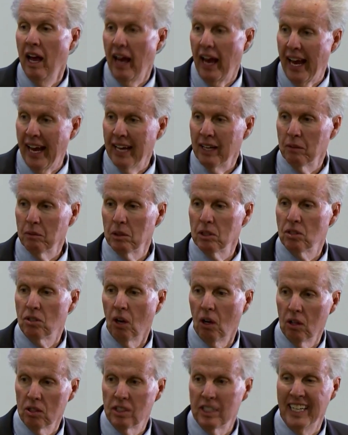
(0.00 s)
and
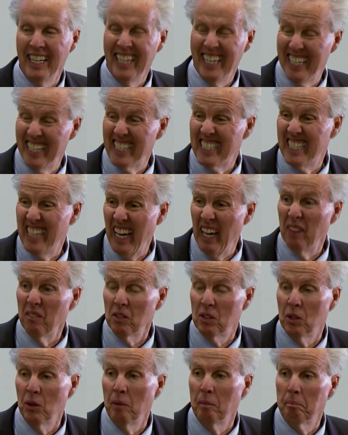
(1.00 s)
results in an
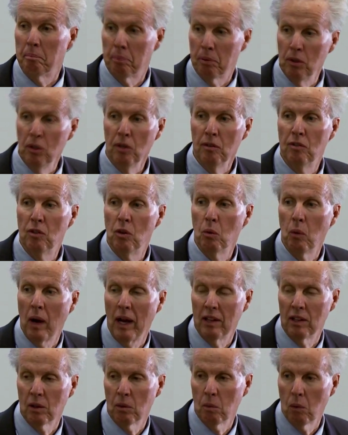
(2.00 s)
attempt to improve the
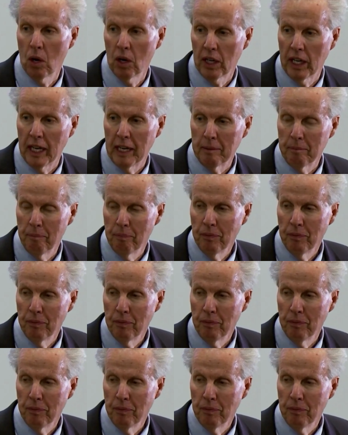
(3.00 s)
way they're working.